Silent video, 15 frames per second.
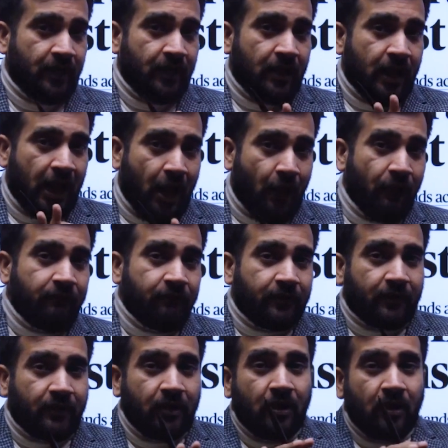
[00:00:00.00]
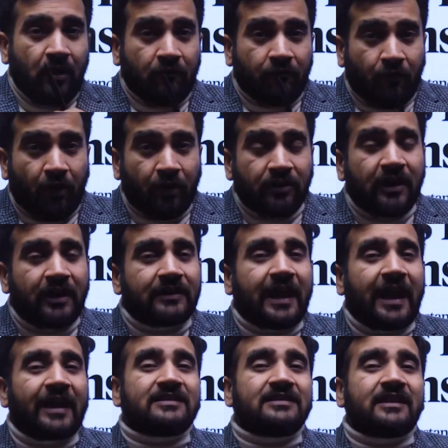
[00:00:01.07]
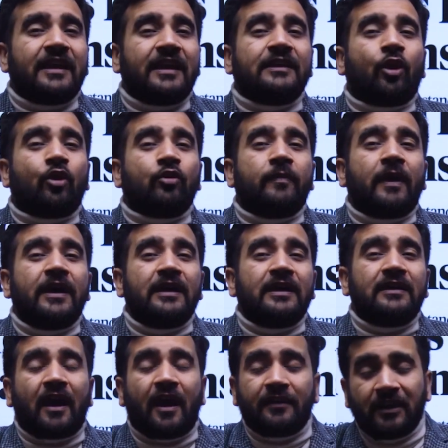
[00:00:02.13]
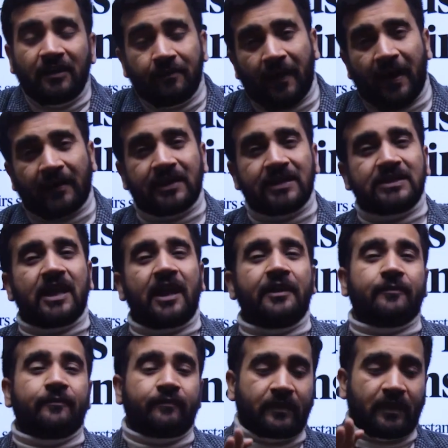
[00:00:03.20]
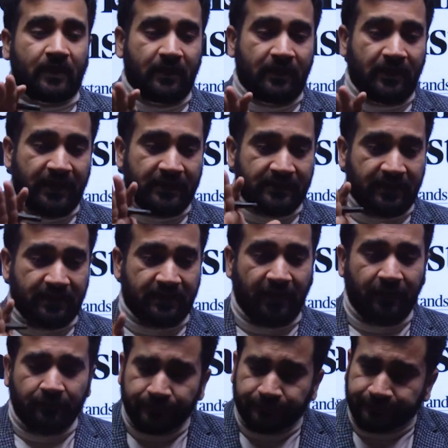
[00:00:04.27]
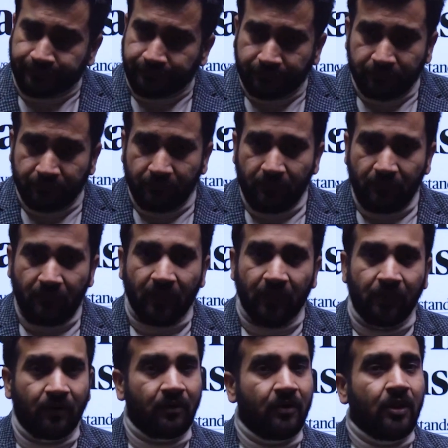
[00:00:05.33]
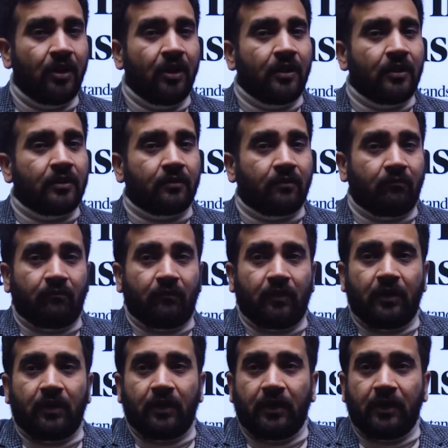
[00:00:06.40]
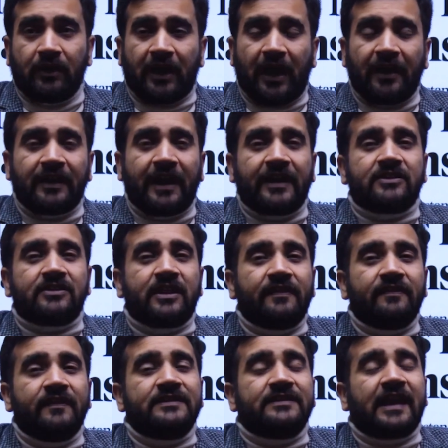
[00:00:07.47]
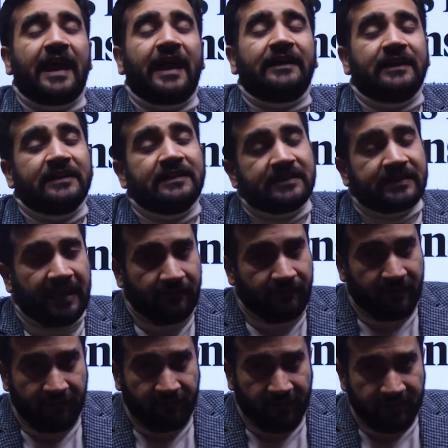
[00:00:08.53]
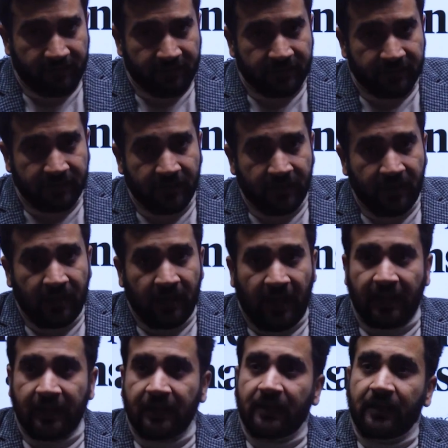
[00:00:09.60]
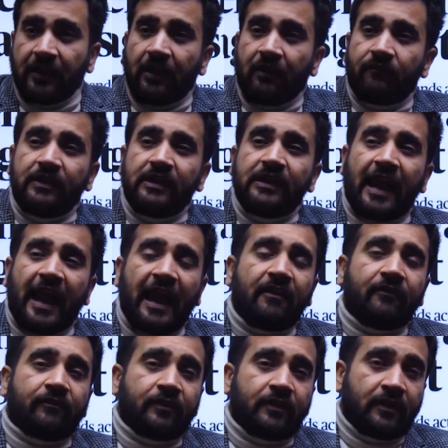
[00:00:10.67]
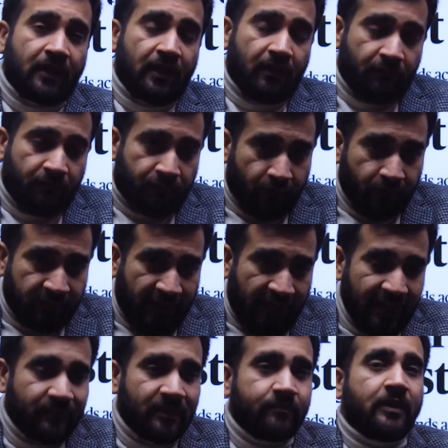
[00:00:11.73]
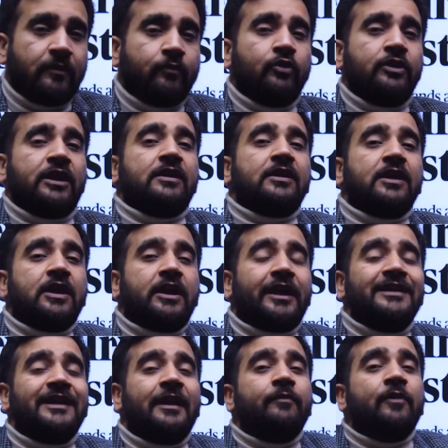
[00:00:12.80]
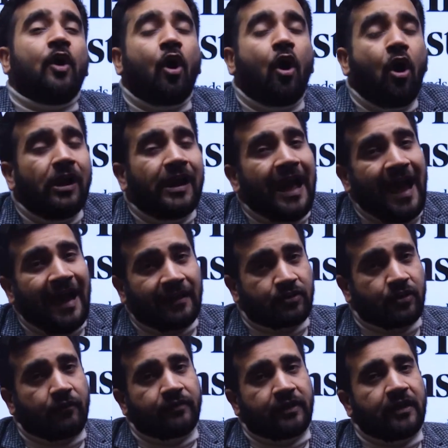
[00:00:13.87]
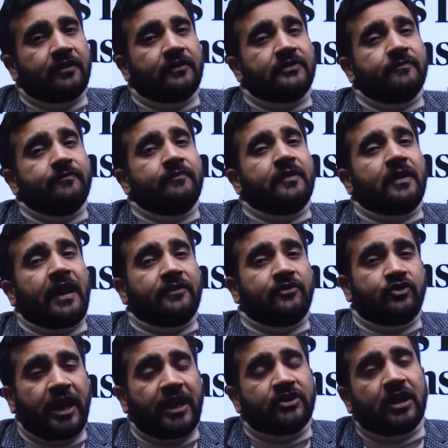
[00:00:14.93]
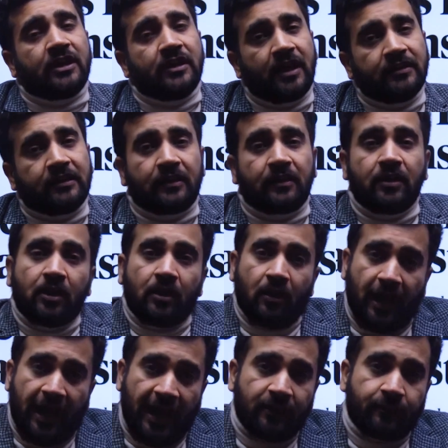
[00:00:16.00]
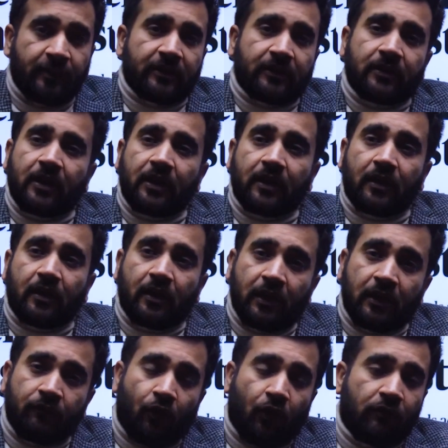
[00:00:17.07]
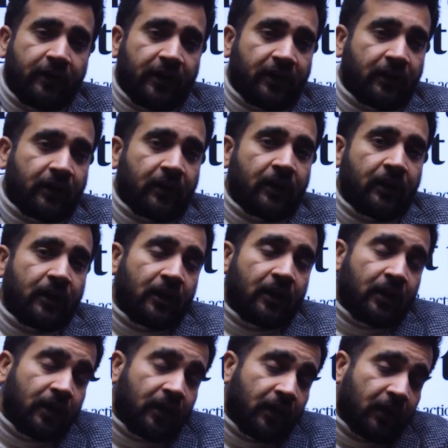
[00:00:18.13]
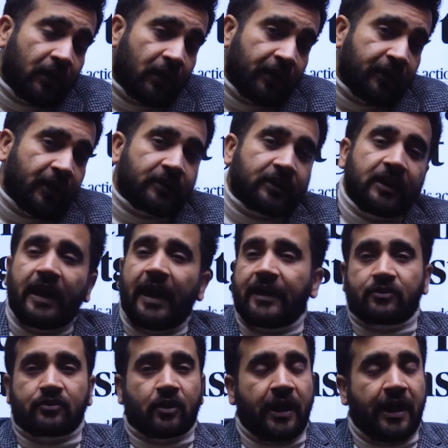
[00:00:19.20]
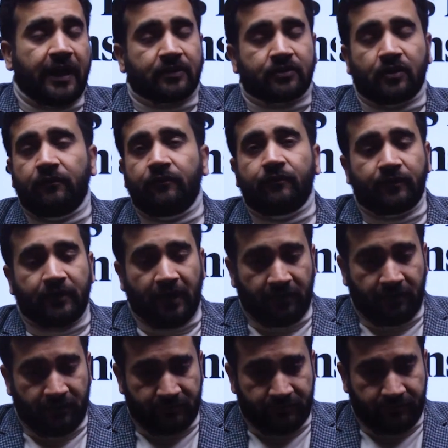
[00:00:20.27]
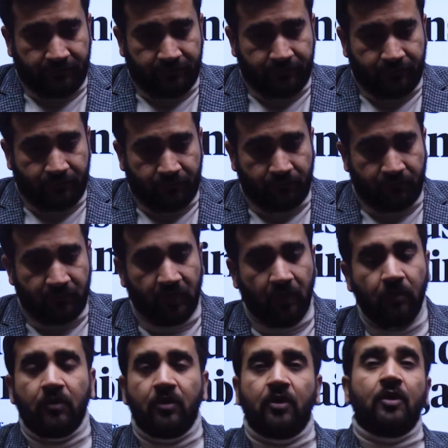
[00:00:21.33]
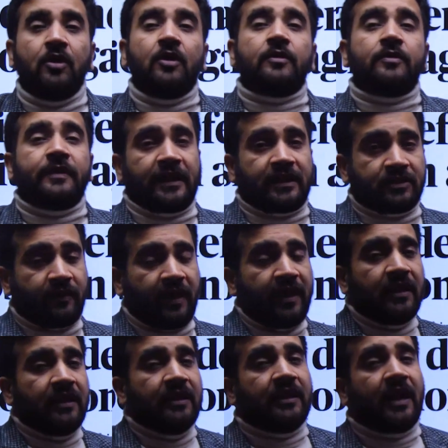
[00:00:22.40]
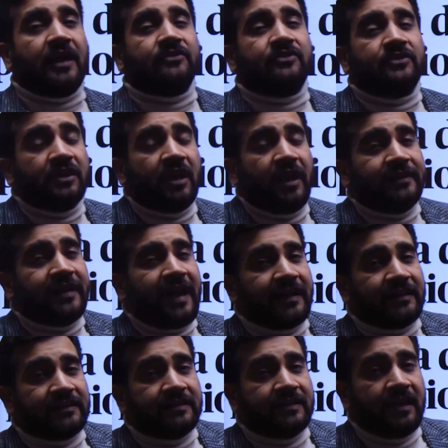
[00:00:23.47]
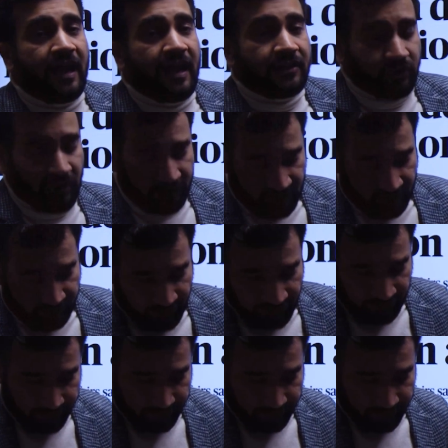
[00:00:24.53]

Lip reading: However, for the attacks carried out by Iran in Pakistan, India said that, you know, Iran has done this act in self defense. And we have, from time immemorial, condemned all acts of terrorism, and Jaish al Adl had been involved in conducting acts of terrorism. So, that is why Iran's attacks are justified.